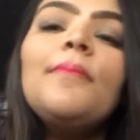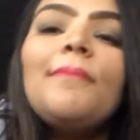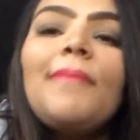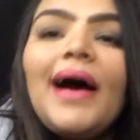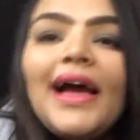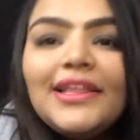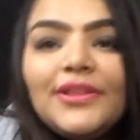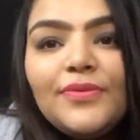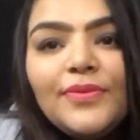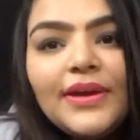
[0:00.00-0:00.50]

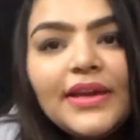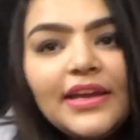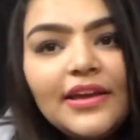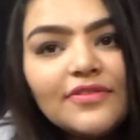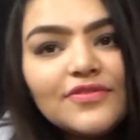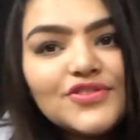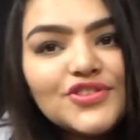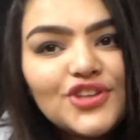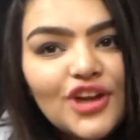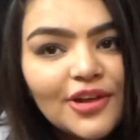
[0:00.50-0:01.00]
By the way,
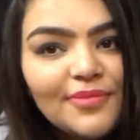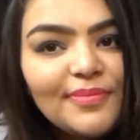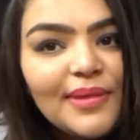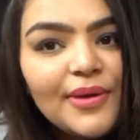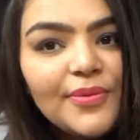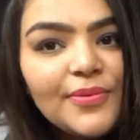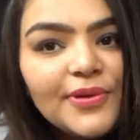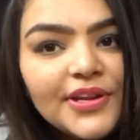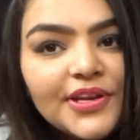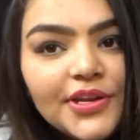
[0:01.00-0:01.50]
I've shot
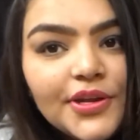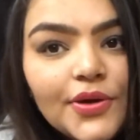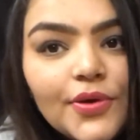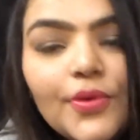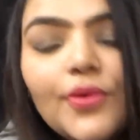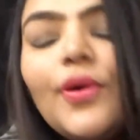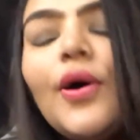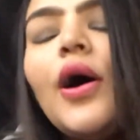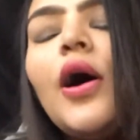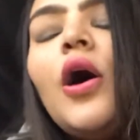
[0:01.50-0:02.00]
my
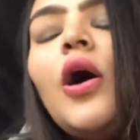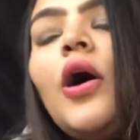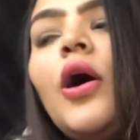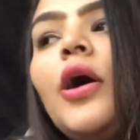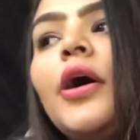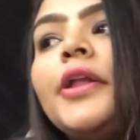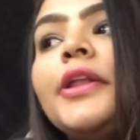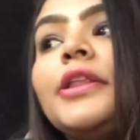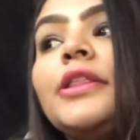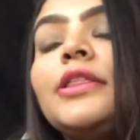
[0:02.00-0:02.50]
video
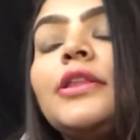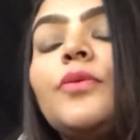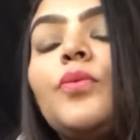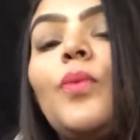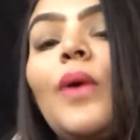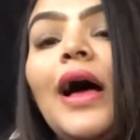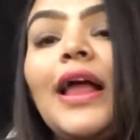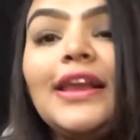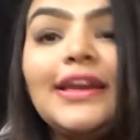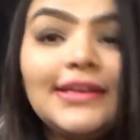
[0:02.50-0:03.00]
on the
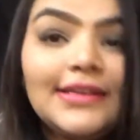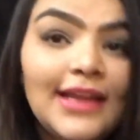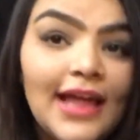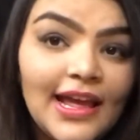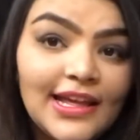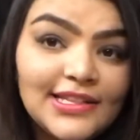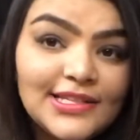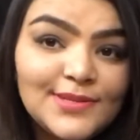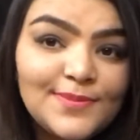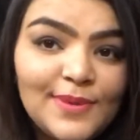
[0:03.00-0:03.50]

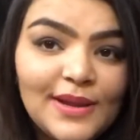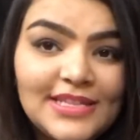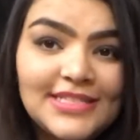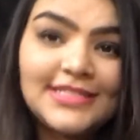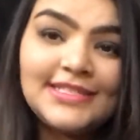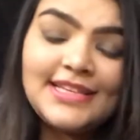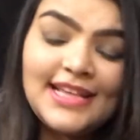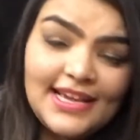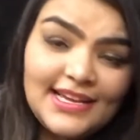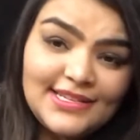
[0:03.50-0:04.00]
Valentine's
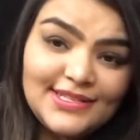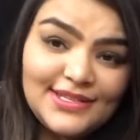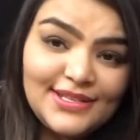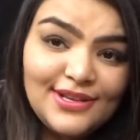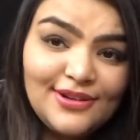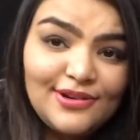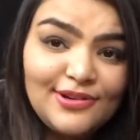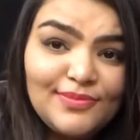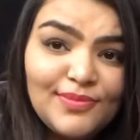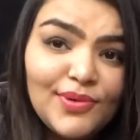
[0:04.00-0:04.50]
plus size
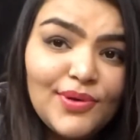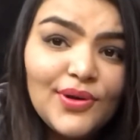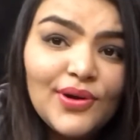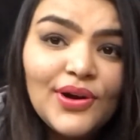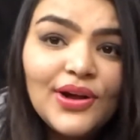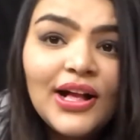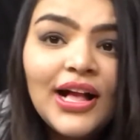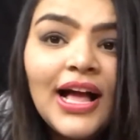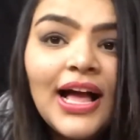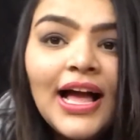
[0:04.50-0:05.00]

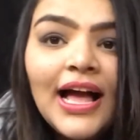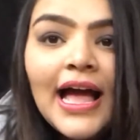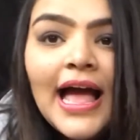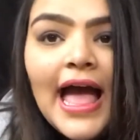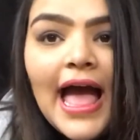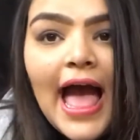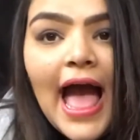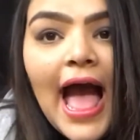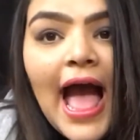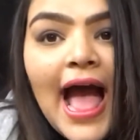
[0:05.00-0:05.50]
lookbook,
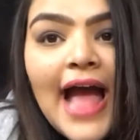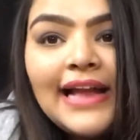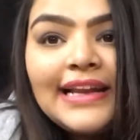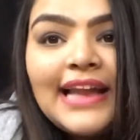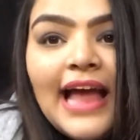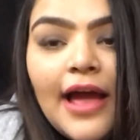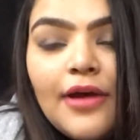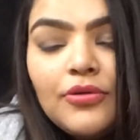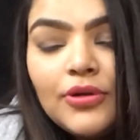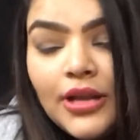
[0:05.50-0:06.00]

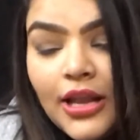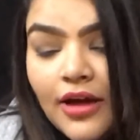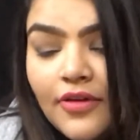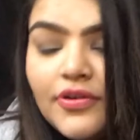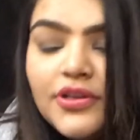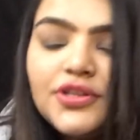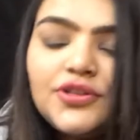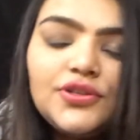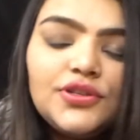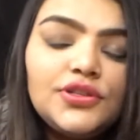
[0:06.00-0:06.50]
and I would
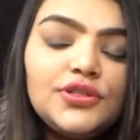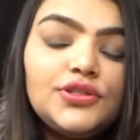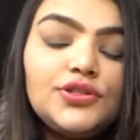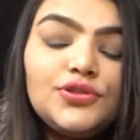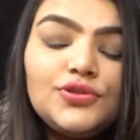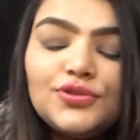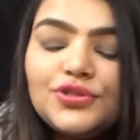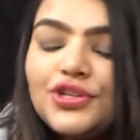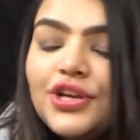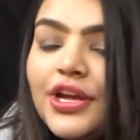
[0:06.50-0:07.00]
love it
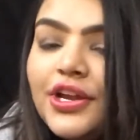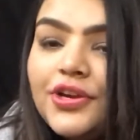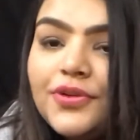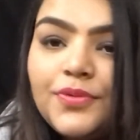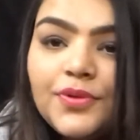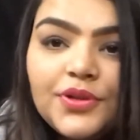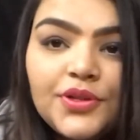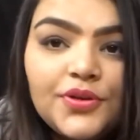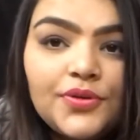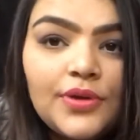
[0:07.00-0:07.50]
to share
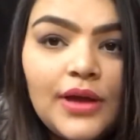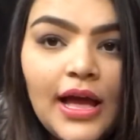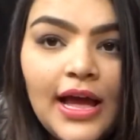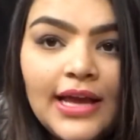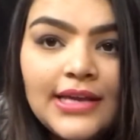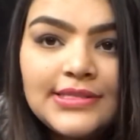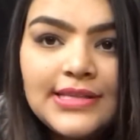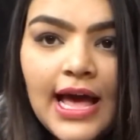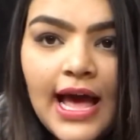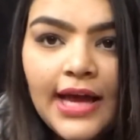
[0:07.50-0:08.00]
it with you
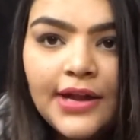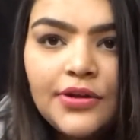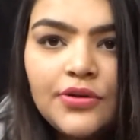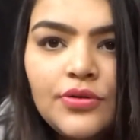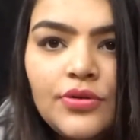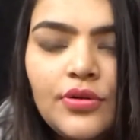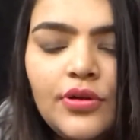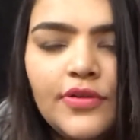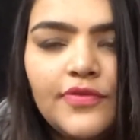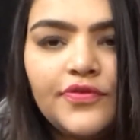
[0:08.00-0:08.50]
guys. I
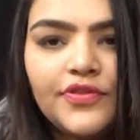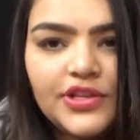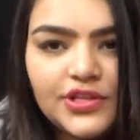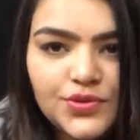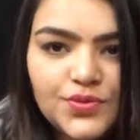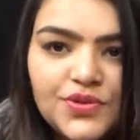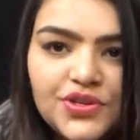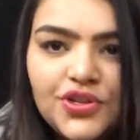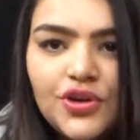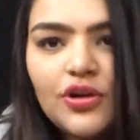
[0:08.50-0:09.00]
don't know if
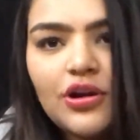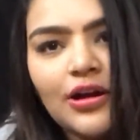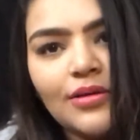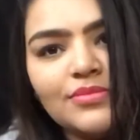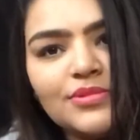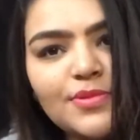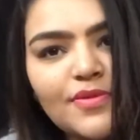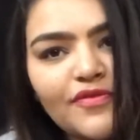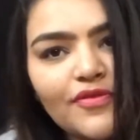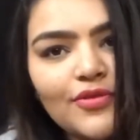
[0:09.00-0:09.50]
this video
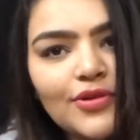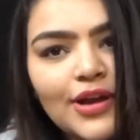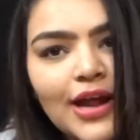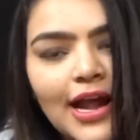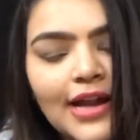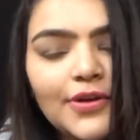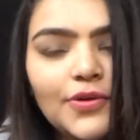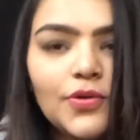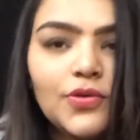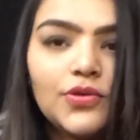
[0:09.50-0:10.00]
comes before
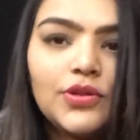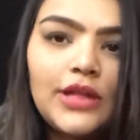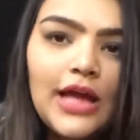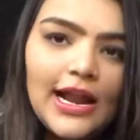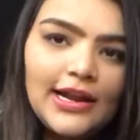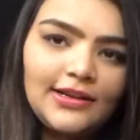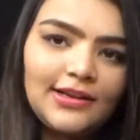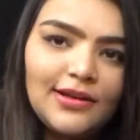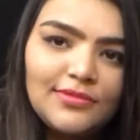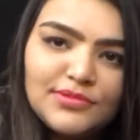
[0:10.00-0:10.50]
that or
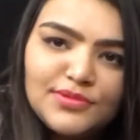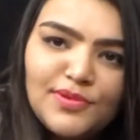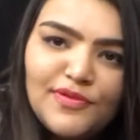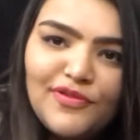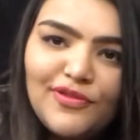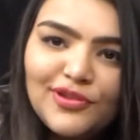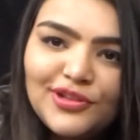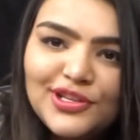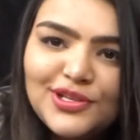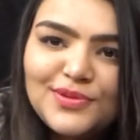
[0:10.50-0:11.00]
that comes
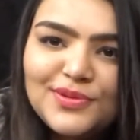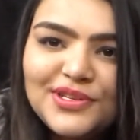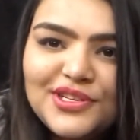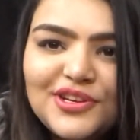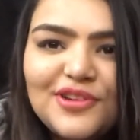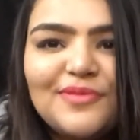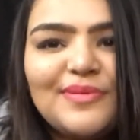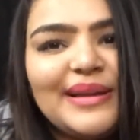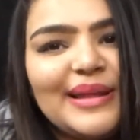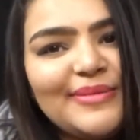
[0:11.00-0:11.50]
before this
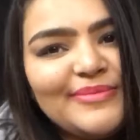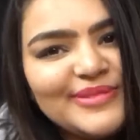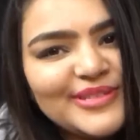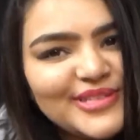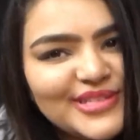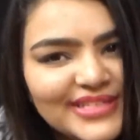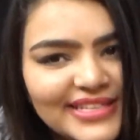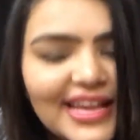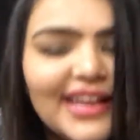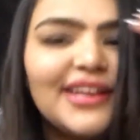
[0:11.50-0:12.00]
video, but I'm
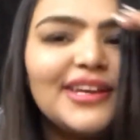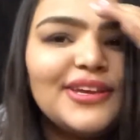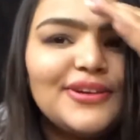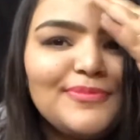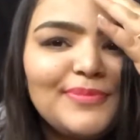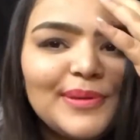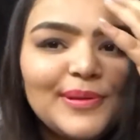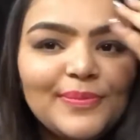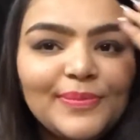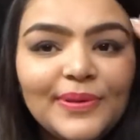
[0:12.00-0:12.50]
just telling you
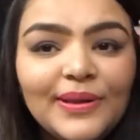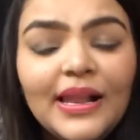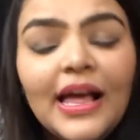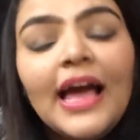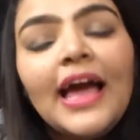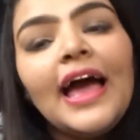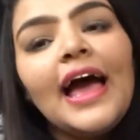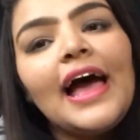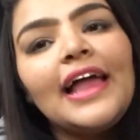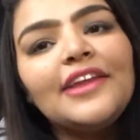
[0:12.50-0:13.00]
people.
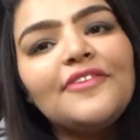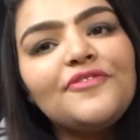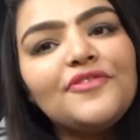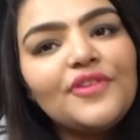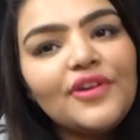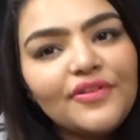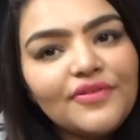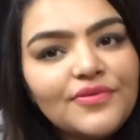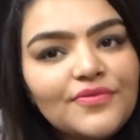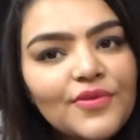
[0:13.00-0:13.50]
And if
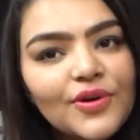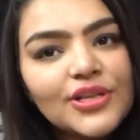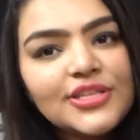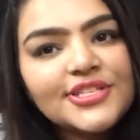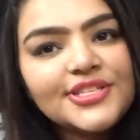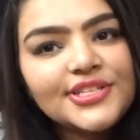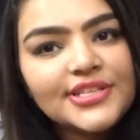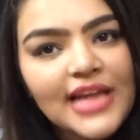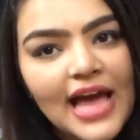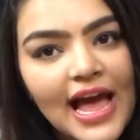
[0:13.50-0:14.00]
you haven't
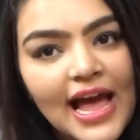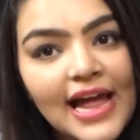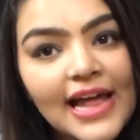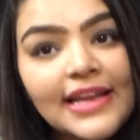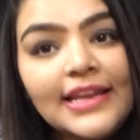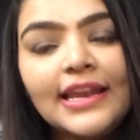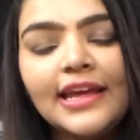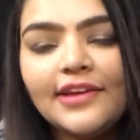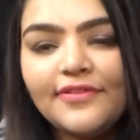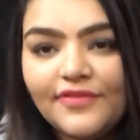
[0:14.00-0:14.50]
watched
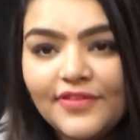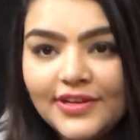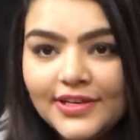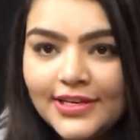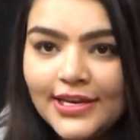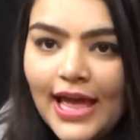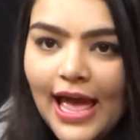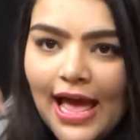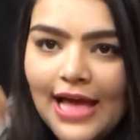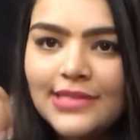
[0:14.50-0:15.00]
that, if
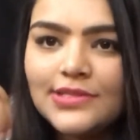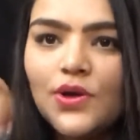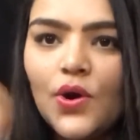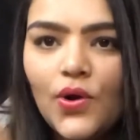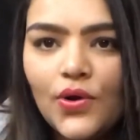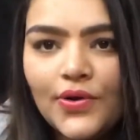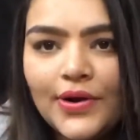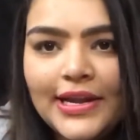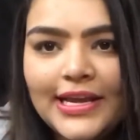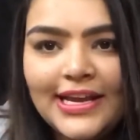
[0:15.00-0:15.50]
it has
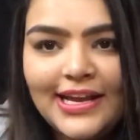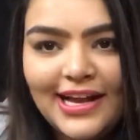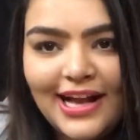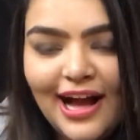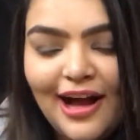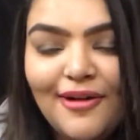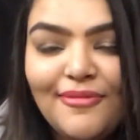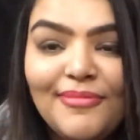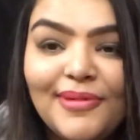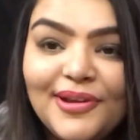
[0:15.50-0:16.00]
already
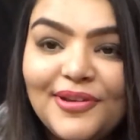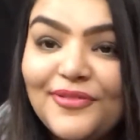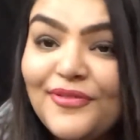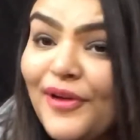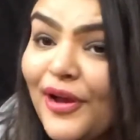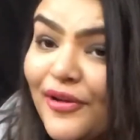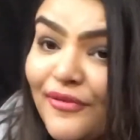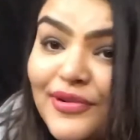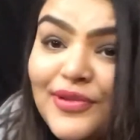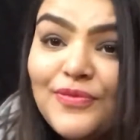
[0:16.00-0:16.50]
come and you
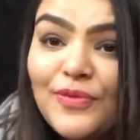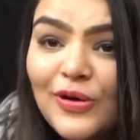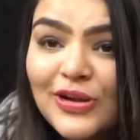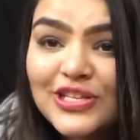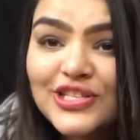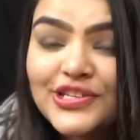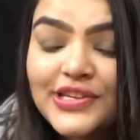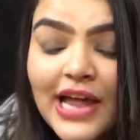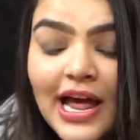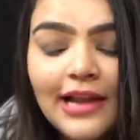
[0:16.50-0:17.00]
haven't
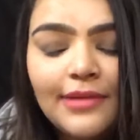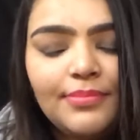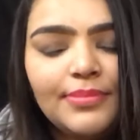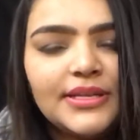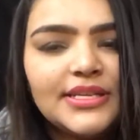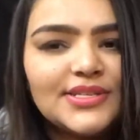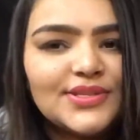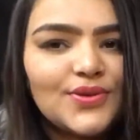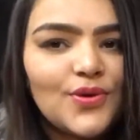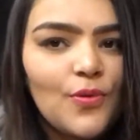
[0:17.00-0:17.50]
watched that,
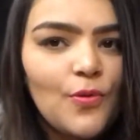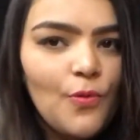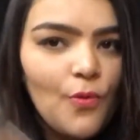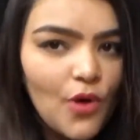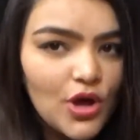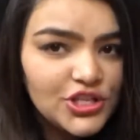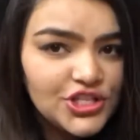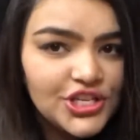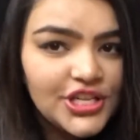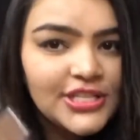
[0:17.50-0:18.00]
please go
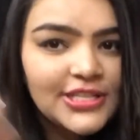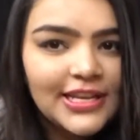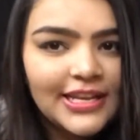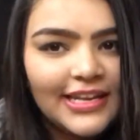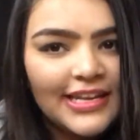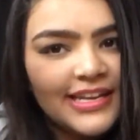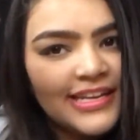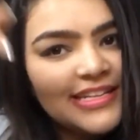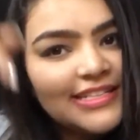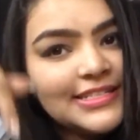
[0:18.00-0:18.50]
watch it. The
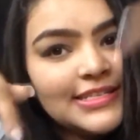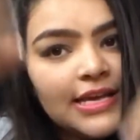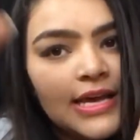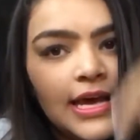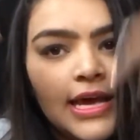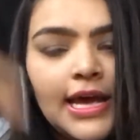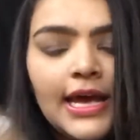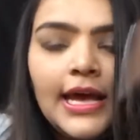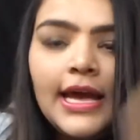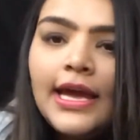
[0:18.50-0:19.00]
link is
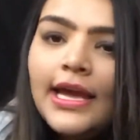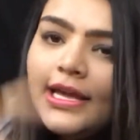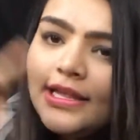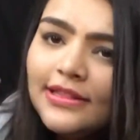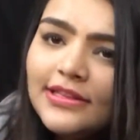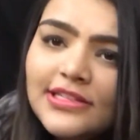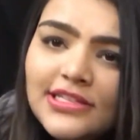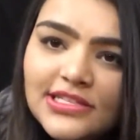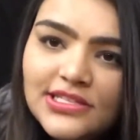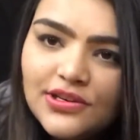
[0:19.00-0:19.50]

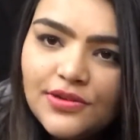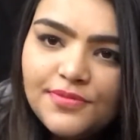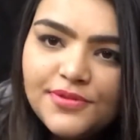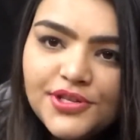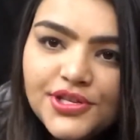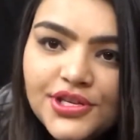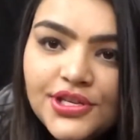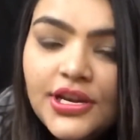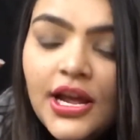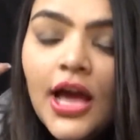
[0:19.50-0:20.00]
in the
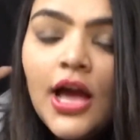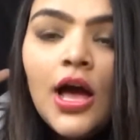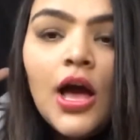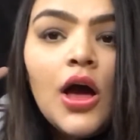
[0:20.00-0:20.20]
description.